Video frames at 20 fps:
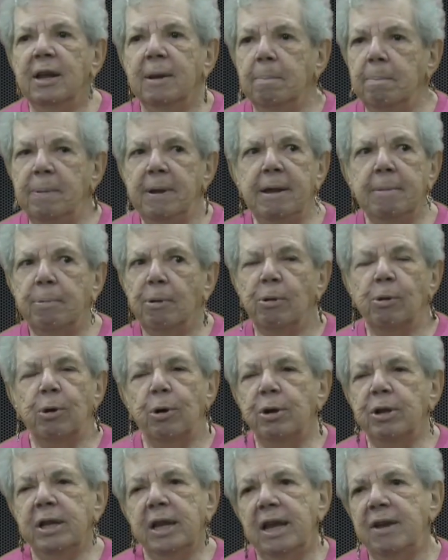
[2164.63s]
people
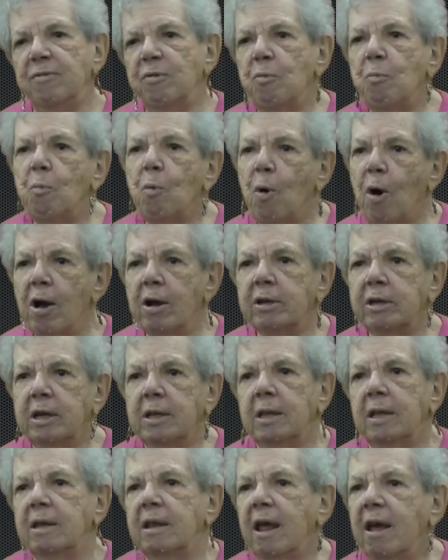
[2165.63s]
couldn't even walk to
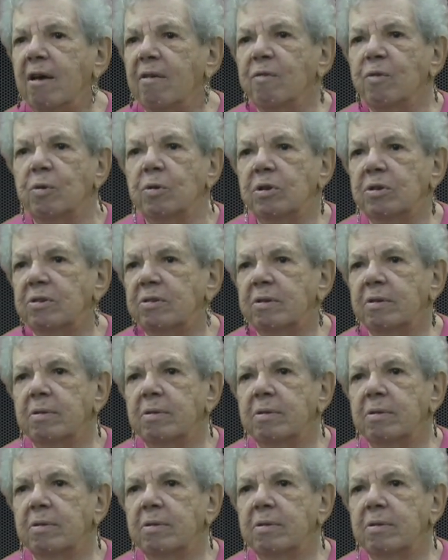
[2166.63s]
the taverns.